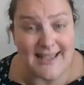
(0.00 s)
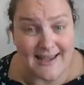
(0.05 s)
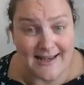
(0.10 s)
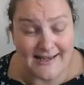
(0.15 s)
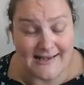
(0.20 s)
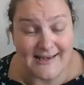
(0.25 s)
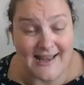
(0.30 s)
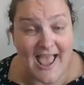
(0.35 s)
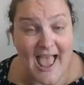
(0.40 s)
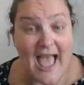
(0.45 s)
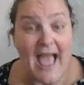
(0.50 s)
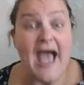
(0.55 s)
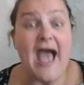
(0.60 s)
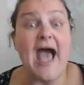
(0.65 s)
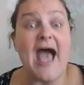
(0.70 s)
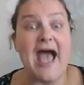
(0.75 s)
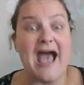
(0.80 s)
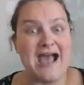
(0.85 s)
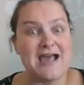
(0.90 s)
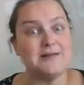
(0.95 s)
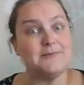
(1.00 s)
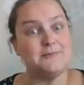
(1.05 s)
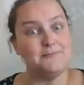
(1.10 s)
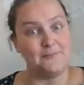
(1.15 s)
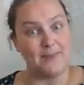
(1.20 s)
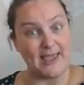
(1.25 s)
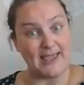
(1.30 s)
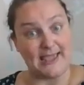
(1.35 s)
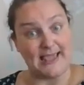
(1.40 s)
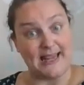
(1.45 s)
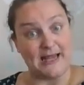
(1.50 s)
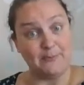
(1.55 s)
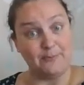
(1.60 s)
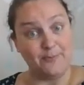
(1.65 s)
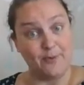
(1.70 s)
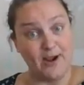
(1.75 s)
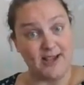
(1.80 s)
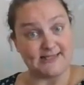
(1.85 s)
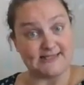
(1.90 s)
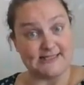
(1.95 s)
amazing at picking
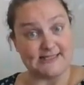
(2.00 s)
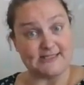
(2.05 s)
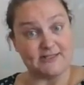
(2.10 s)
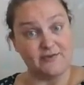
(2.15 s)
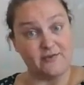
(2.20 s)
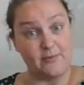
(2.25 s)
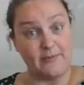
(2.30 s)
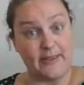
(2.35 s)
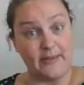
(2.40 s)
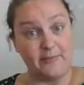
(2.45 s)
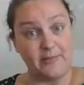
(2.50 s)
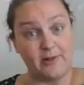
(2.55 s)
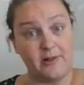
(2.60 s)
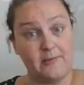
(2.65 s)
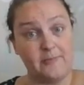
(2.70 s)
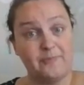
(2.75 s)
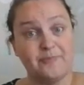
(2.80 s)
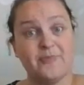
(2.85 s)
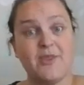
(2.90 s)
presents for people.